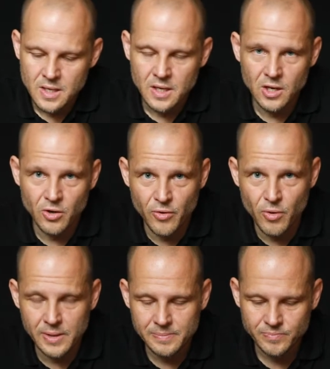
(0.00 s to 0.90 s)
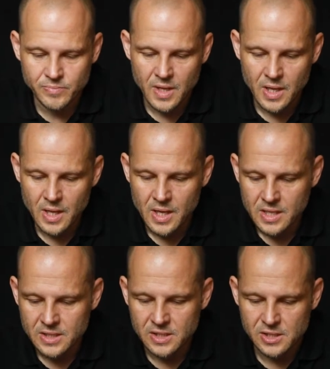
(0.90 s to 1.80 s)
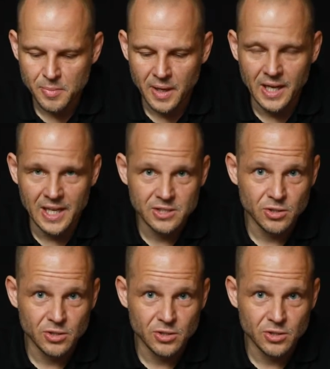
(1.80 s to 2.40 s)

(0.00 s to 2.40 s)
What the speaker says: Hello everyone! Since my last